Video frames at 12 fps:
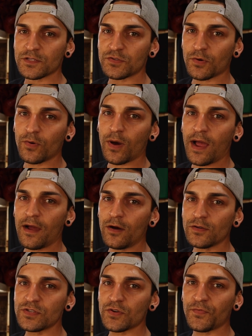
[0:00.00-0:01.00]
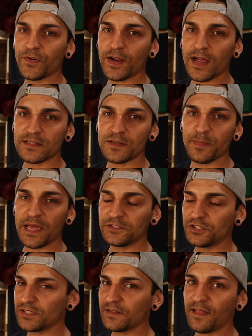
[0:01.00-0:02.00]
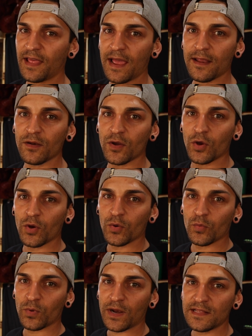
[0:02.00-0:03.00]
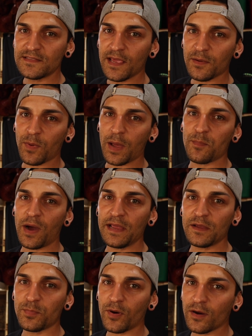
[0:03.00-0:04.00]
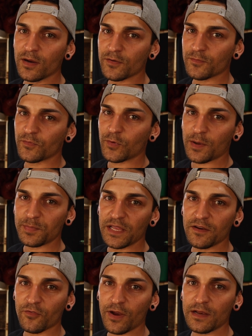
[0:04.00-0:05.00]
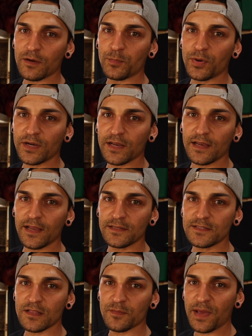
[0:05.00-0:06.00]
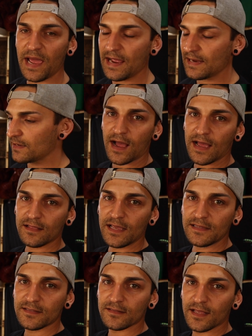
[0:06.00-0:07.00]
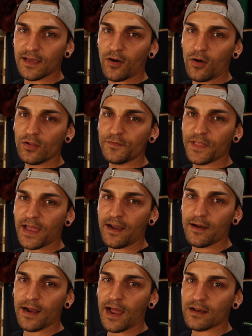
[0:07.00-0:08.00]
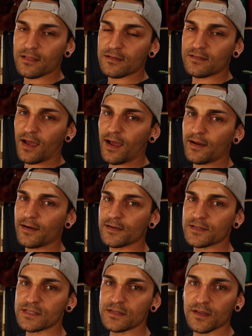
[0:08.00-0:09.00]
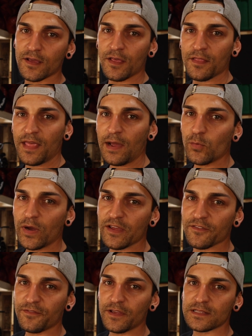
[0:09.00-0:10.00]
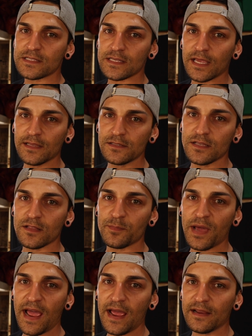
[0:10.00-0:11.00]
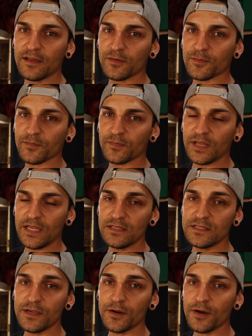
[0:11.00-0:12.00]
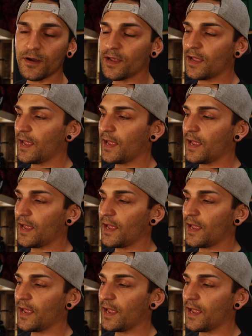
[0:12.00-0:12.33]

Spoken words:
So I also forgot to mention that when I take my bike apart and when I'm getting ready to put it into the bag, I like to let all of the air out of the tires. That way it fits into the bag easier.